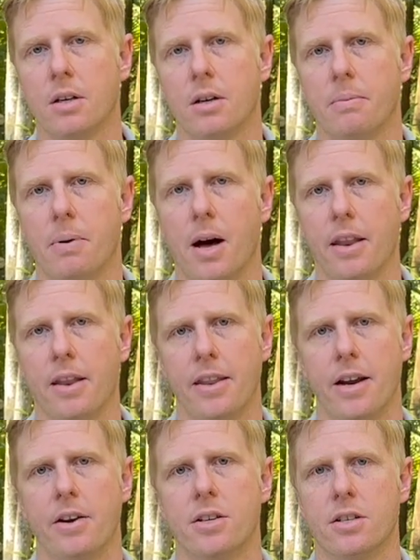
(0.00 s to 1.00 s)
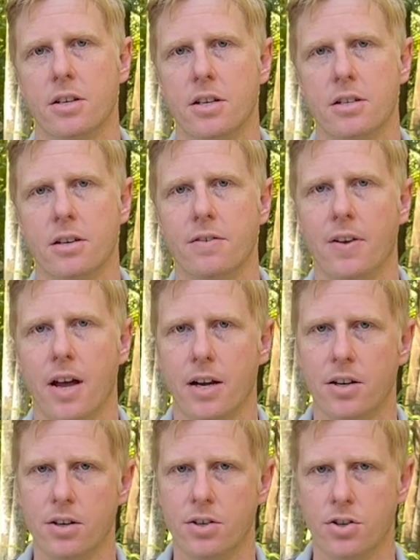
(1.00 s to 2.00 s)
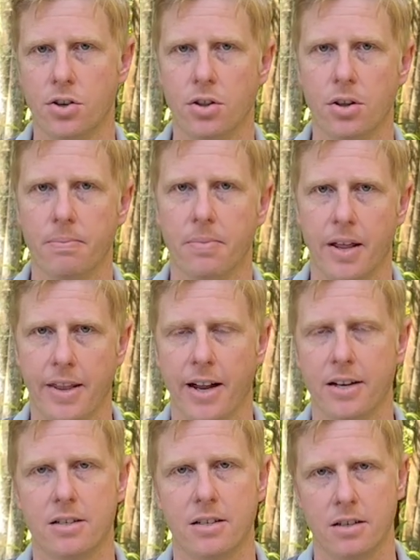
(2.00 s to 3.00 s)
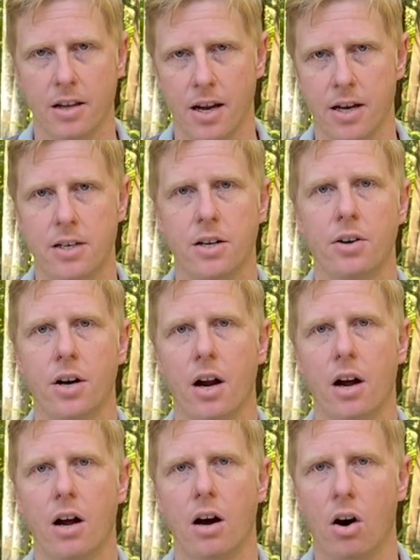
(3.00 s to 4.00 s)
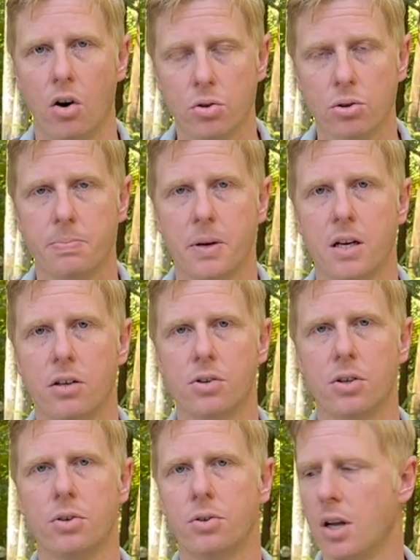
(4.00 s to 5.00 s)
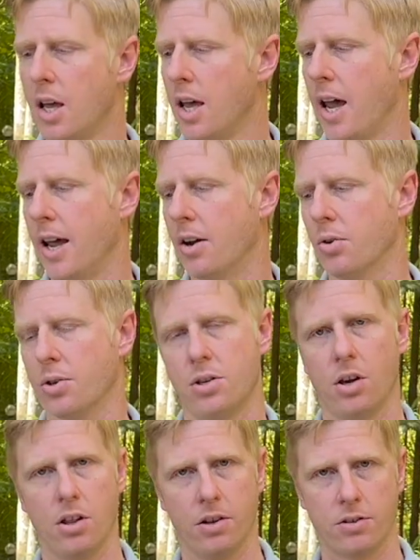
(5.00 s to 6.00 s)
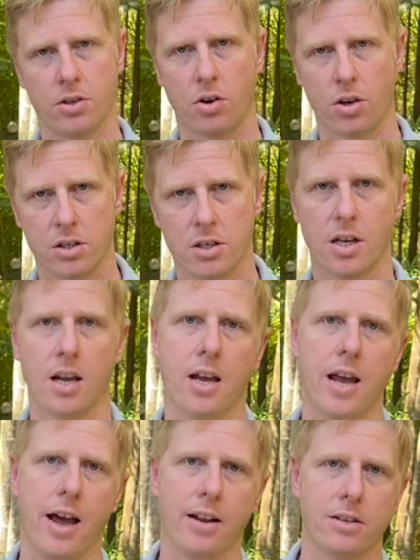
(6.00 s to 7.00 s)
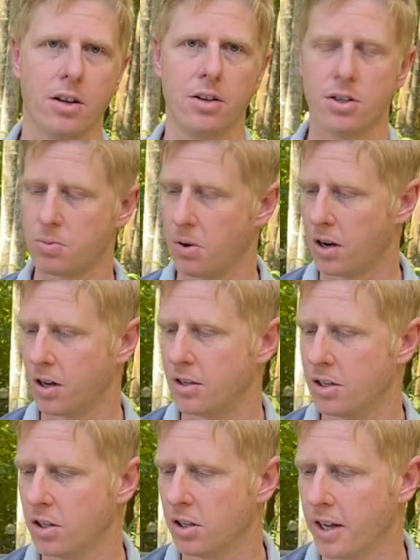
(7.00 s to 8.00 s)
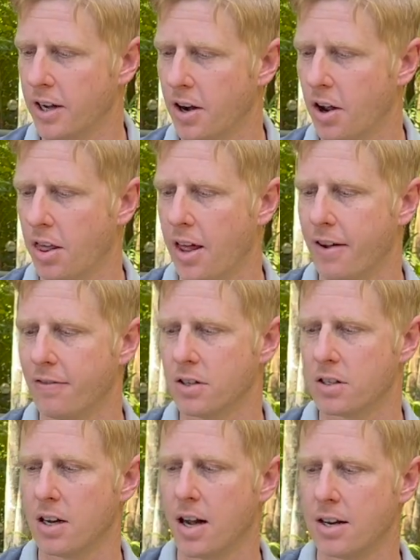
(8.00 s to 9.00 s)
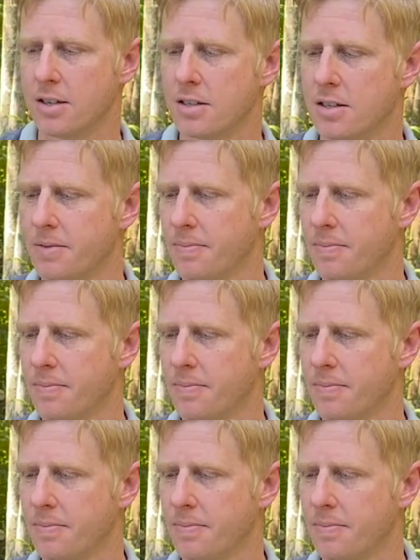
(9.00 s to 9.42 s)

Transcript: but there is a disadvantage to them, and that's the interior holes being drilled and also the socket sticking out. So just wanted to let you know that for starters.